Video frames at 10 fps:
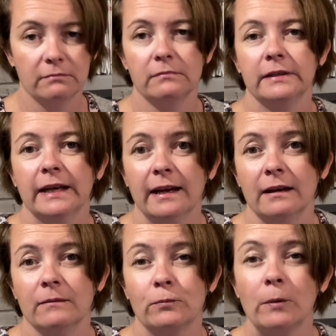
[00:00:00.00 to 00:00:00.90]
yeah,
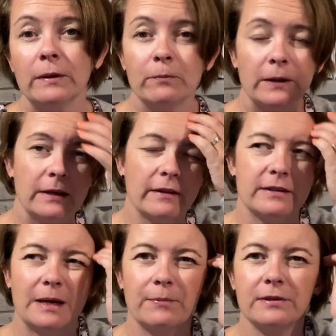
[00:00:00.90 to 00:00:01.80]
probably be another
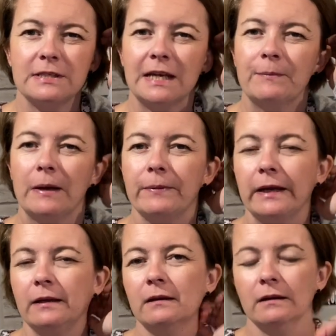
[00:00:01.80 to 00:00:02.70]
Tabitha tea
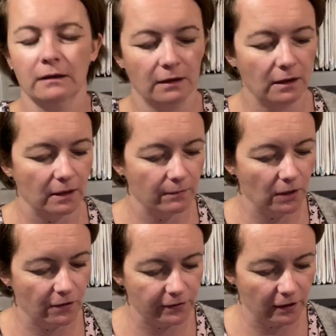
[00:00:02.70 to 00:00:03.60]
maybe,
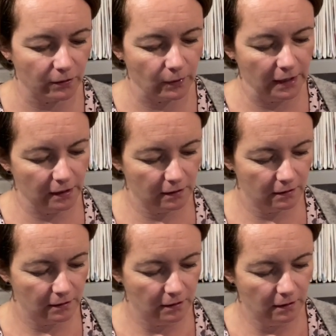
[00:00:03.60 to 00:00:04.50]
after the other week.
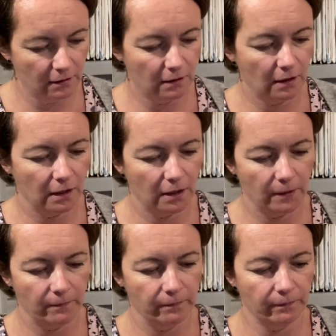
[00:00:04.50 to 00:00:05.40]

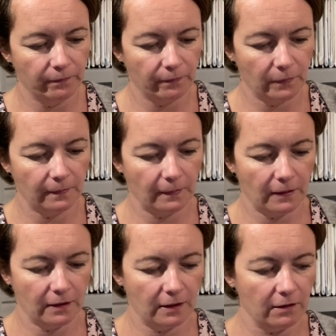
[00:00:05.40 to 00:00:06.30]
And
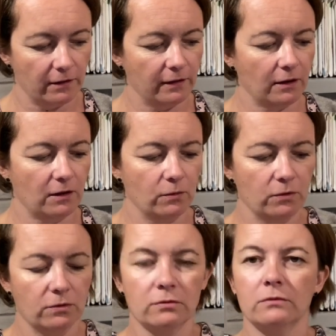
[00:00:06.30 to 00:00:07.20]
I think I
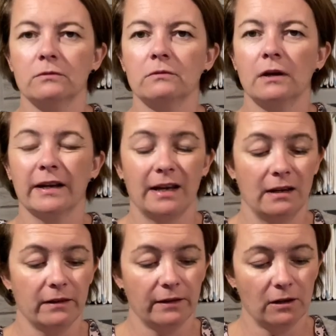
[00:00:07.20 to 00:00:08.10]
will, again,
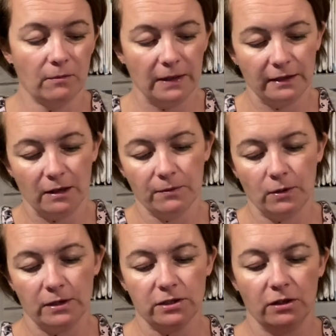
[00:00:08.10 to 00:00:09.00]
I think I'll make that up
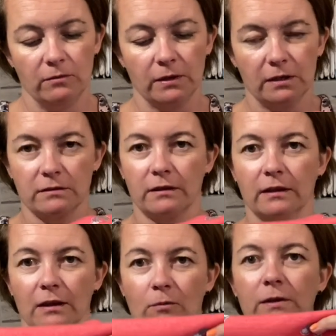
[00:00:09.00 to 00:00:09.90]
quite soon, because I think
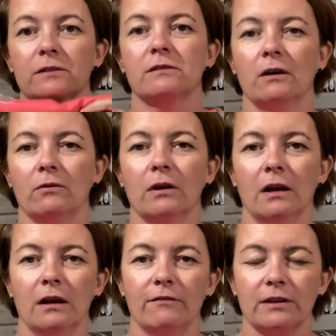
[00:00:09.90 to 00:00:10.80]
that'll be so
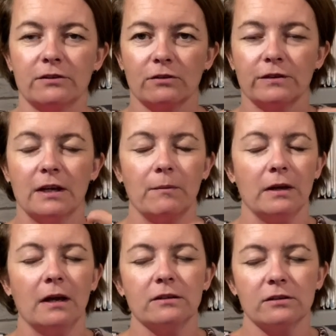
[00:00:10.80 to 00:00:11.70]
lovely and soft.
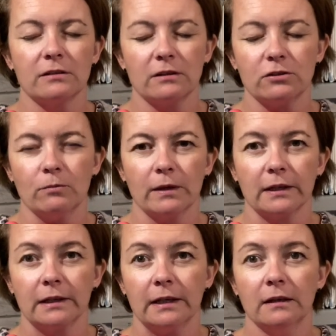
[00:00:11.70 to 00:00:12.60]
It's just like super
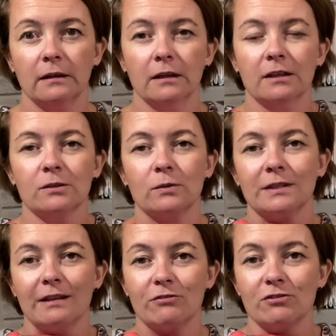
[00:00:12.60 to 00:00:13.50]
cuddly. Just want to
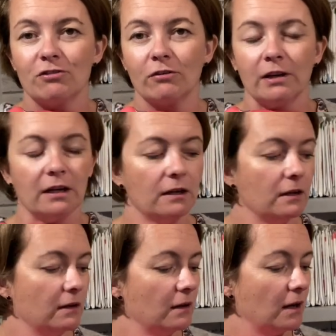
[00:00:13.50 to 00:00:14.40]
sit there and stroke
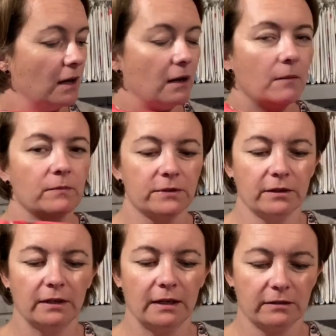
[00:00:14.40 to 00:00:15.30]
it. So
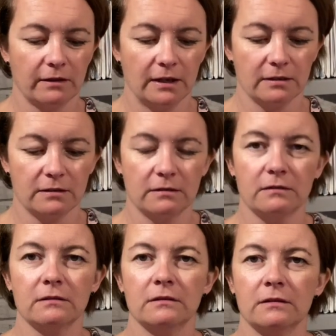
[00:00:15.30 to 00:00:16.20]
yeah, so that's
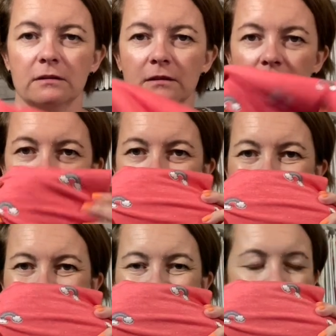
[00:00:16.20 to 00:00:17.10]

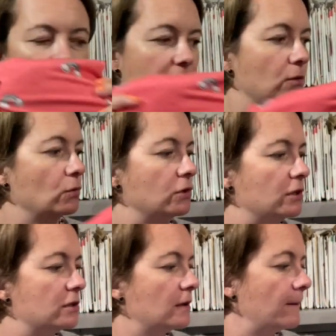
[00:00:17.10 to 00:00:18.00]
that
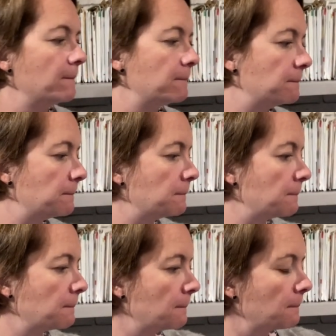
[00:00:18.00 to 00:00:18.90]
gorgeous.
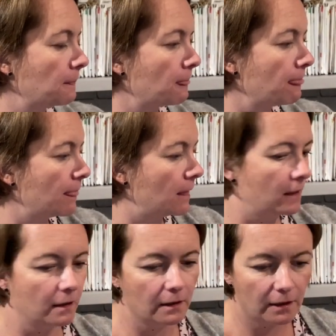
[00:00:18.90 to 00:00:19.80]

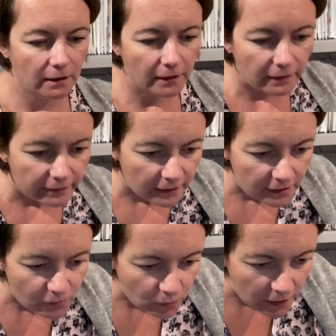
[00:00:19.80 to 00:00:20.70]
And then
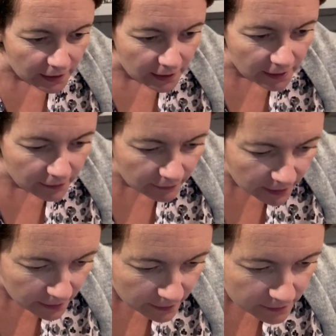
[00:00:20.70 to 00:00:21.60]
this one here
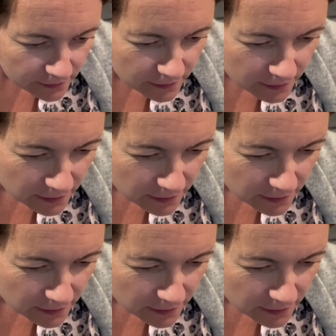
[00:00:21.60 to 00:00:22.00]
is,